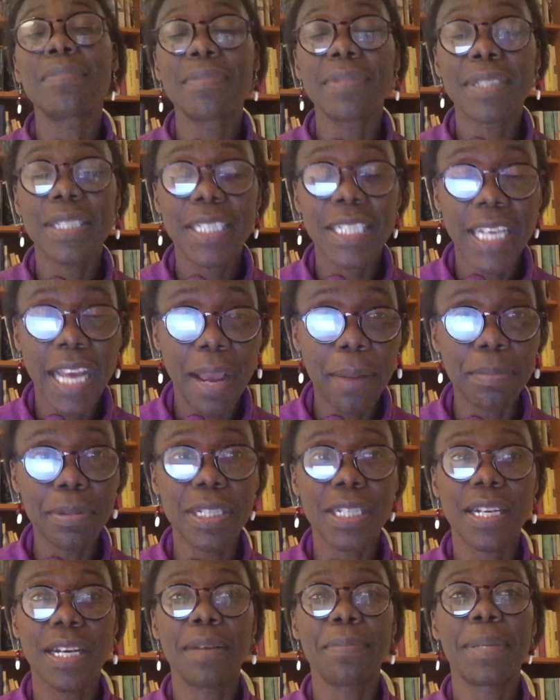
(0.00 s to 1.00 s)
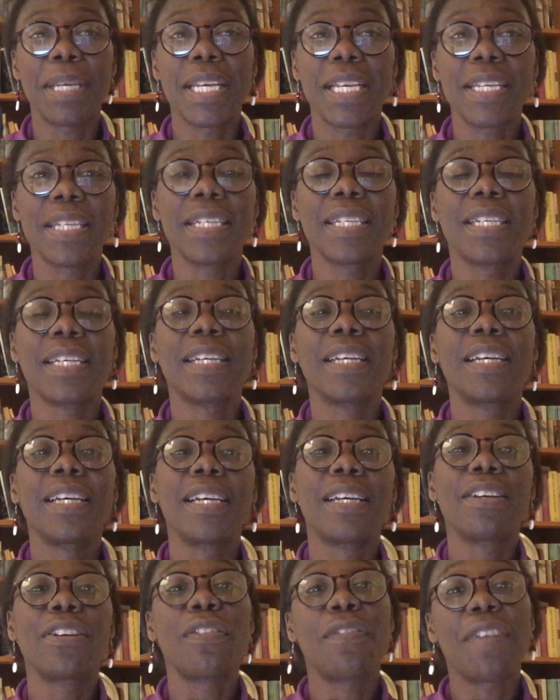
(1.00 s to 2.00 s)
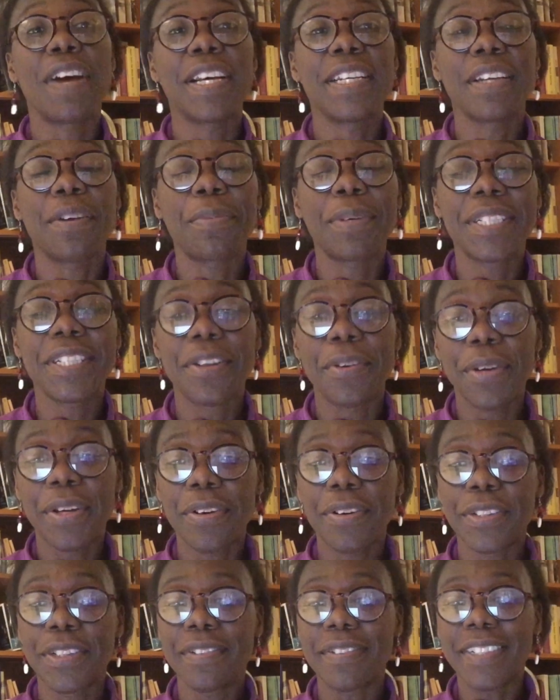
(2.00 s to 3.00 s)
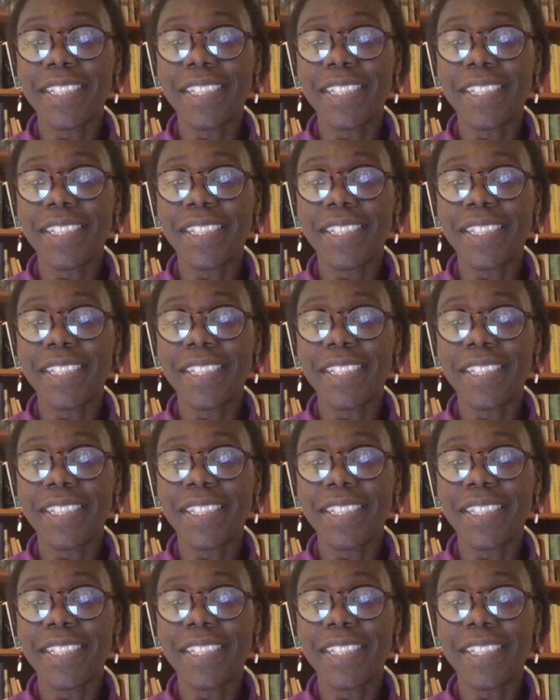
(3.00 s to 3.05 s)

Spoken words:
chapter, to find out what's going on.